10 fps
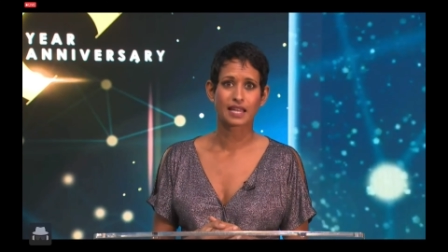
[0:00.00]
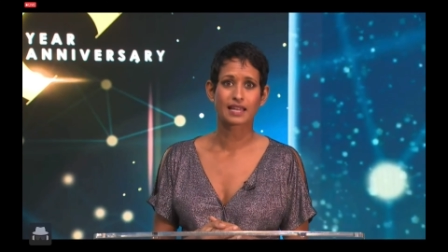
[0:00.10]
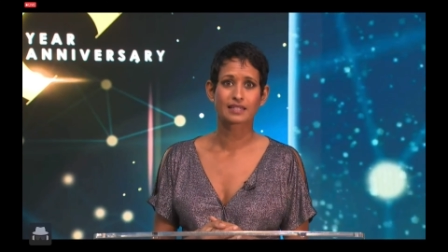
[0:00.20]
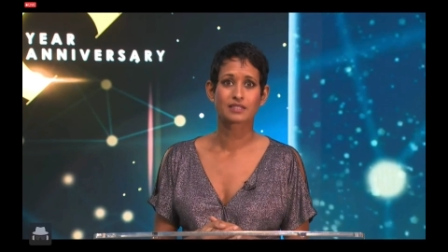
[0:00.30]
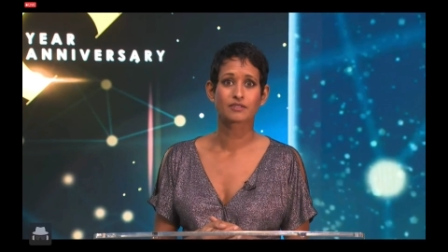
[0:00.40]

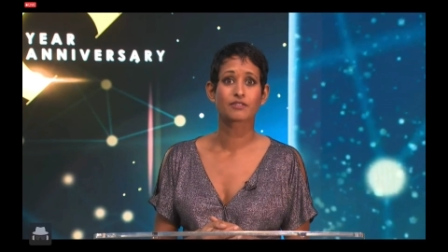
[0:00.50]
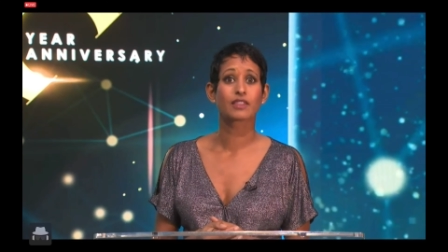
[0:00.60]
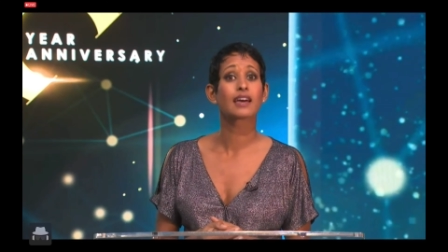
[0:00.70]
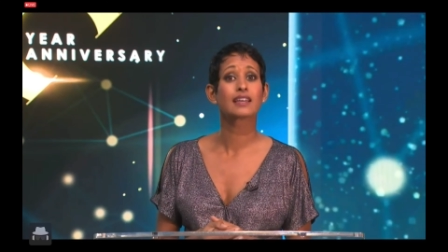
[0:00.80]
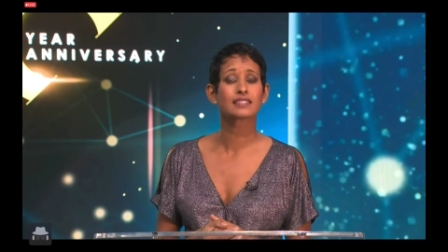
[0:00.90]
And
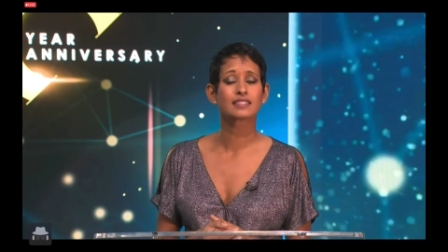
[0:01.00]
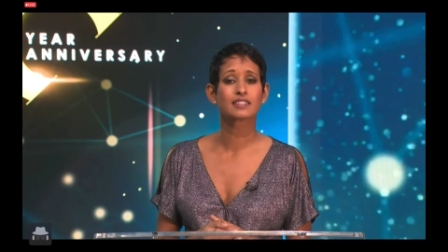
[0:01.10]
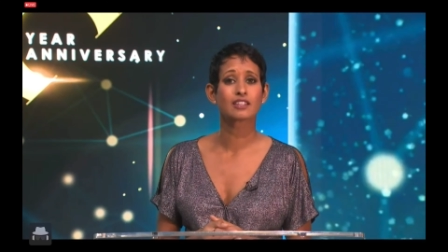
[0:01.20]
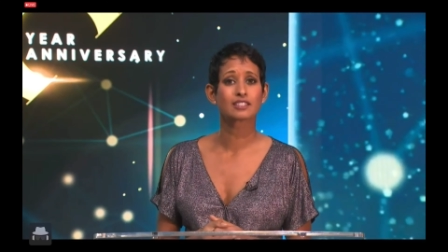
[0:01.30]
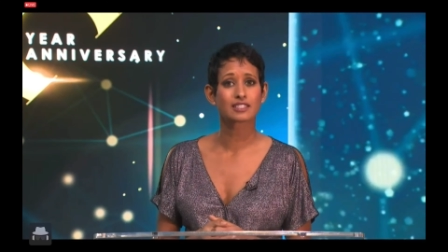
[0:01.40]
for
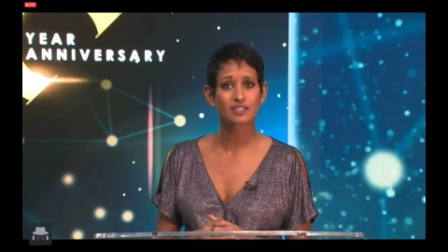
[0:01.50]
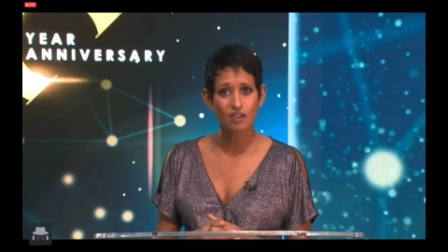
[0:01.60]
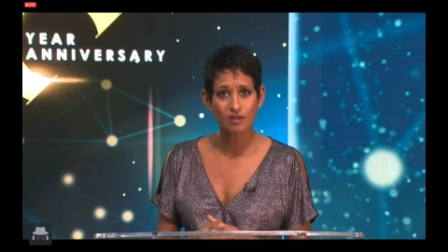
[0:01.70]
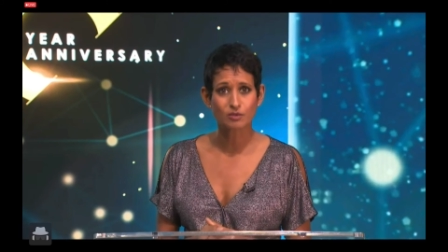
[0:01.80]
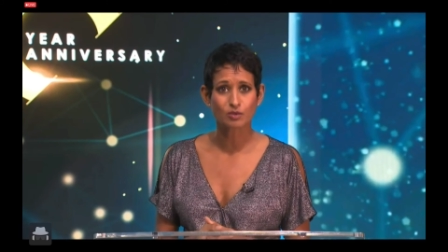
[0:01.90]
that, Nursing
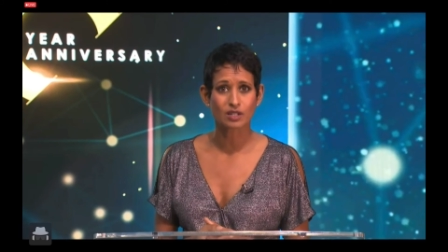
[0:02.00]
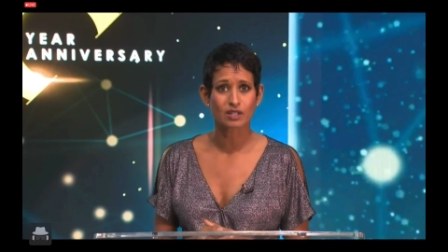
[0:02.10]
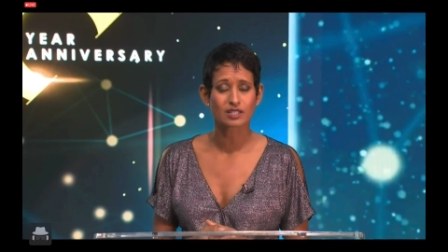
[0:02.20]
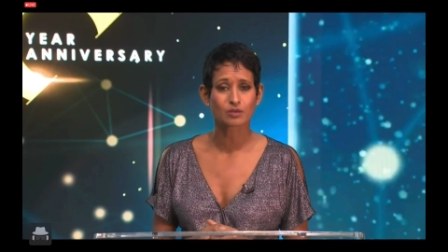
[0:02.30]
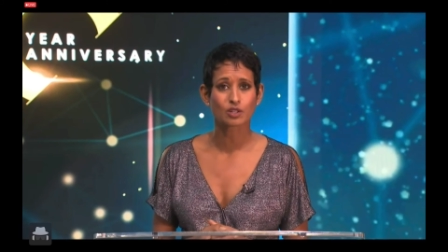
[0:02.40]
Times would
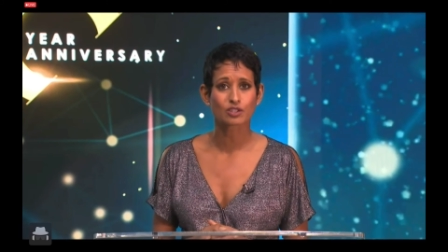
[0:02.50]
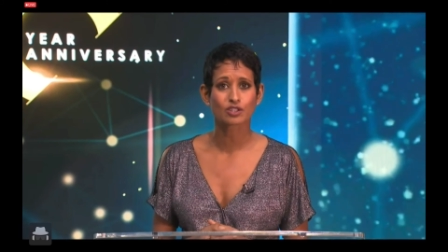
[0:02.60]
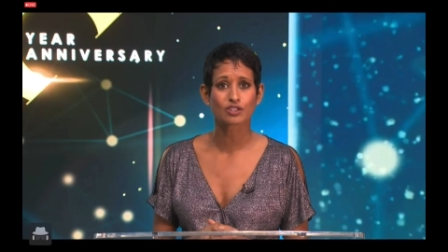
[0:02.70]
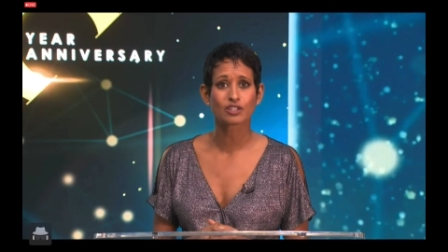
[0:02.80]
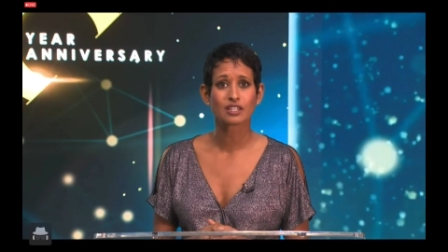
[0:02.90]
like to
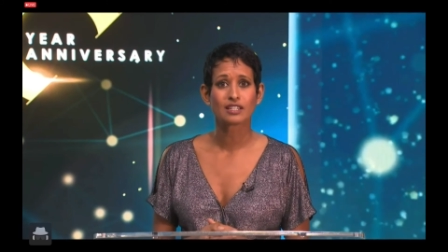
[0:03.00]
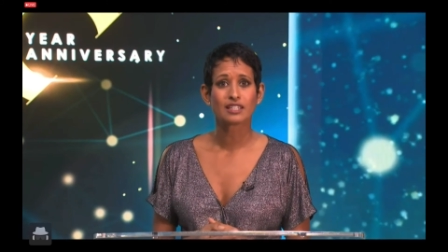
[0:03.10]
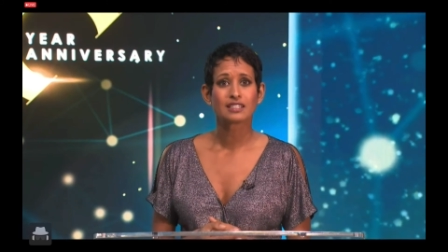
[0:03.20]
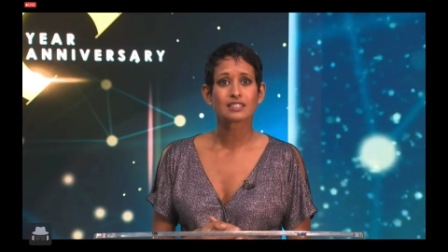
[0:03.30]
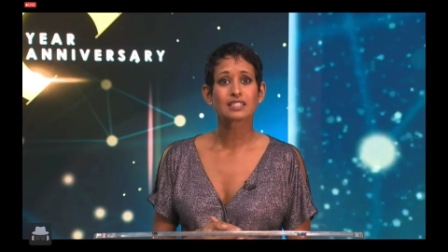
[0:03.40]
ask you
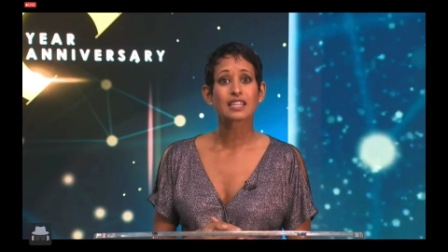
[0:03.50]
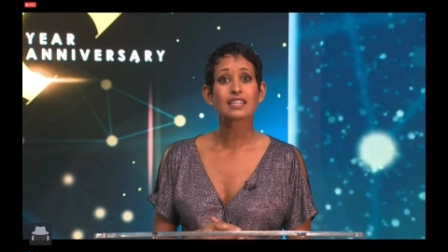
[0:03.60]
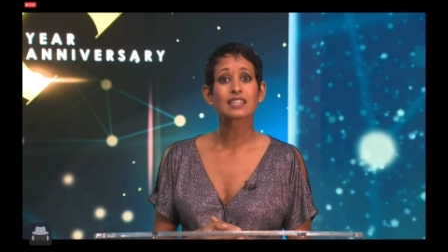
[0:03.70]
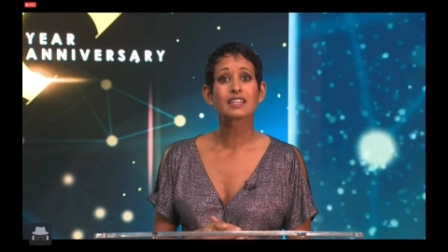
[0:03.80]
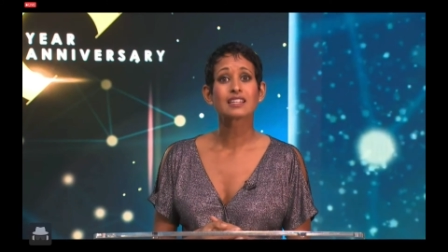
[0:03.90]
to
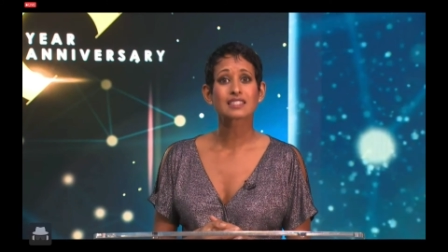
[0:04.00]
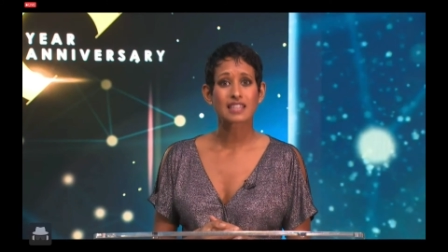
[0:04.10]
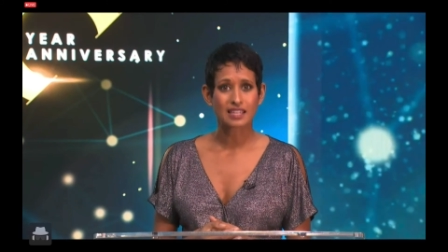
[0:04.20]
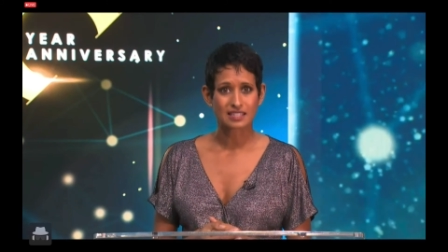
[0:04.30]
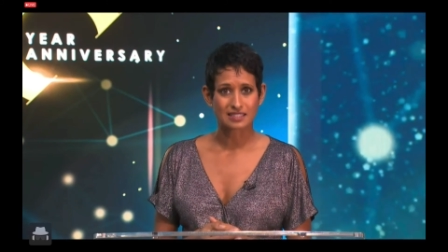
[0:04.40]
take a
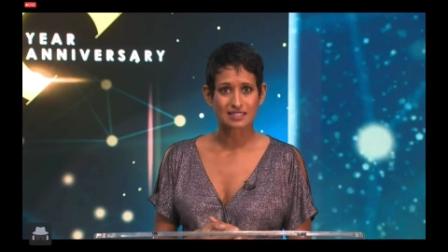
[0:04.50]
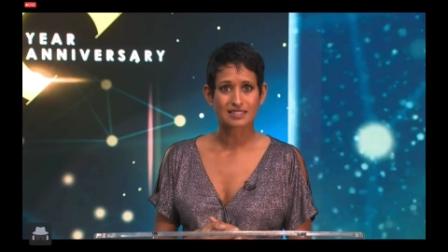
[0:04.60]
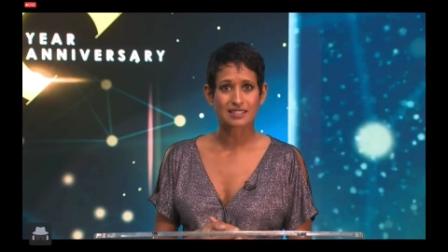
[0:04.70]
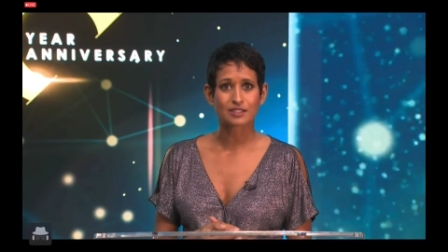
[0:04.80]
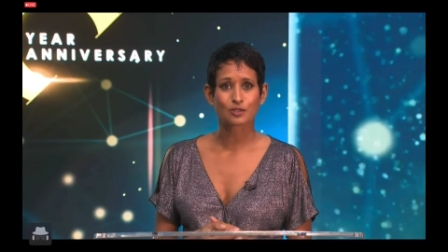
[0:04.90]

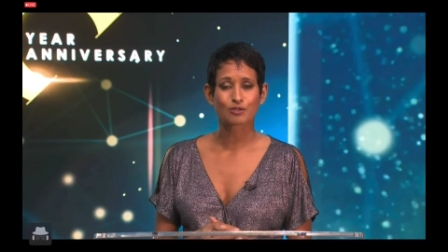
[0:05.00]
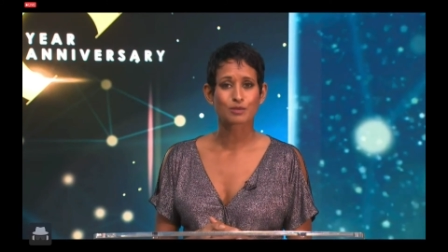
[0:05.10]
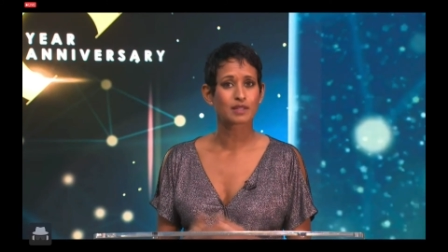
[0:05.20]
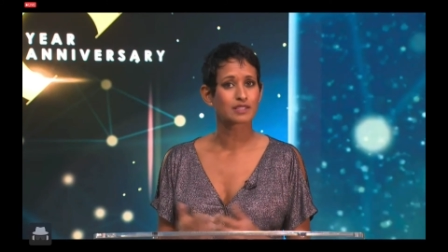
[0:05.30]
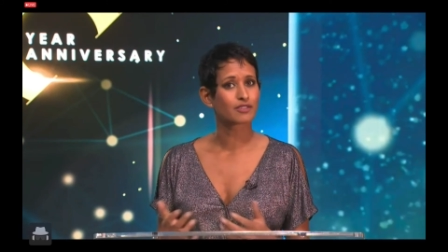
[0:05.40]
second in your
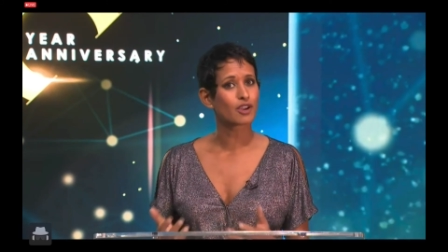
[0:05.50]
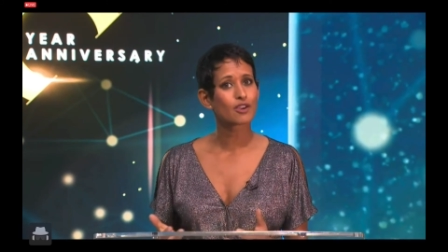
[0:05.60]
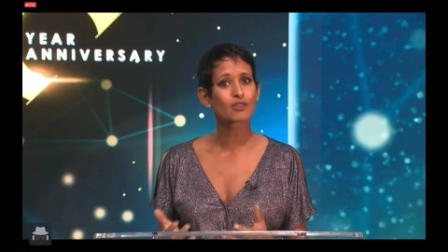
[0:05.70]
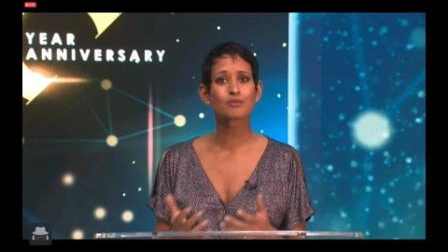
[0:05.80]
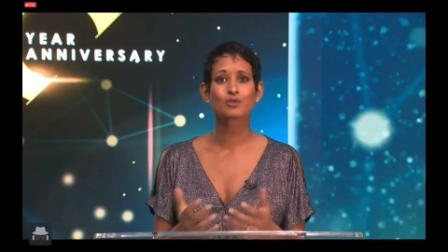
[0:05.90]
respective
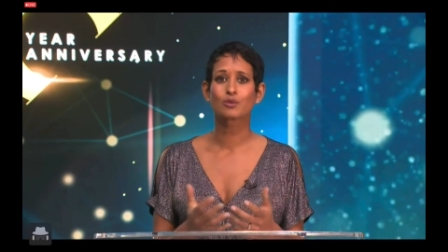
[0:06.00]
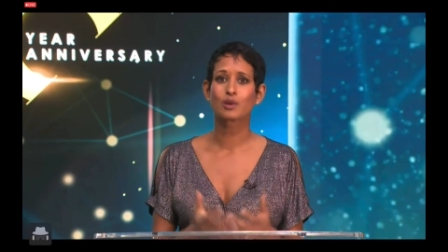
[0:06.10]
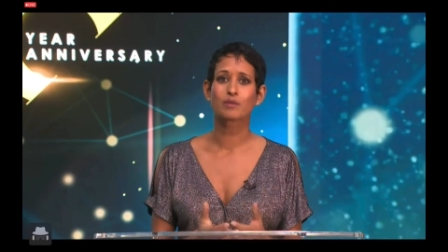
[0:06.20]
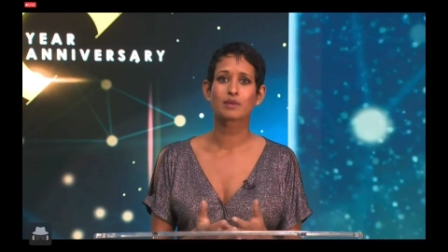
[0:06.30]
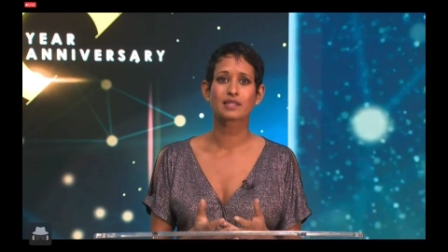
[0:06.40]
homes or
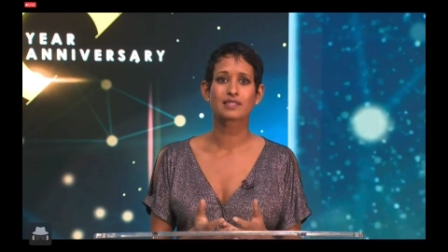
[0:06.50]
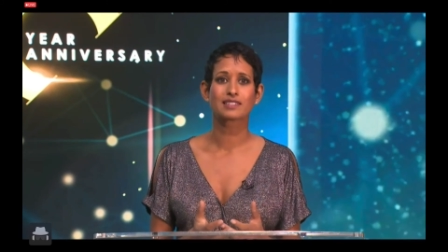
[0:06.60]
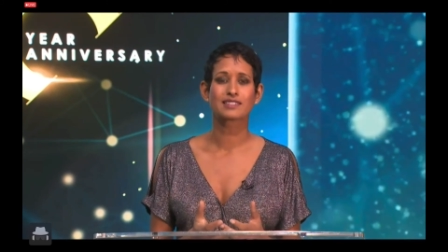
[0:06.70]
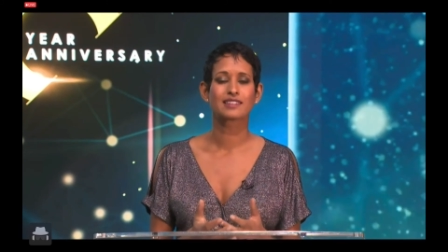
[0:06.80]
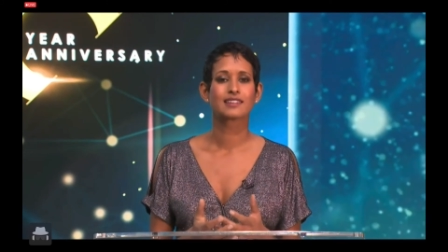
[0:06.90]

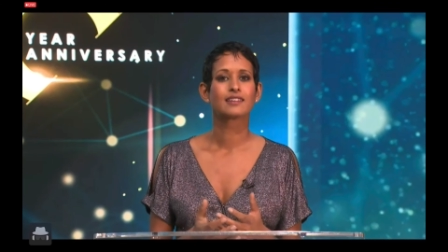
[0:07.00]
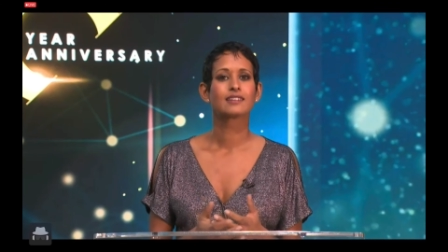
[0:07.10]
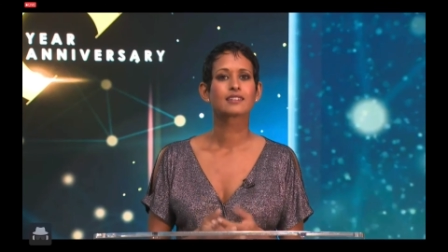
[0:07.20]
workplaces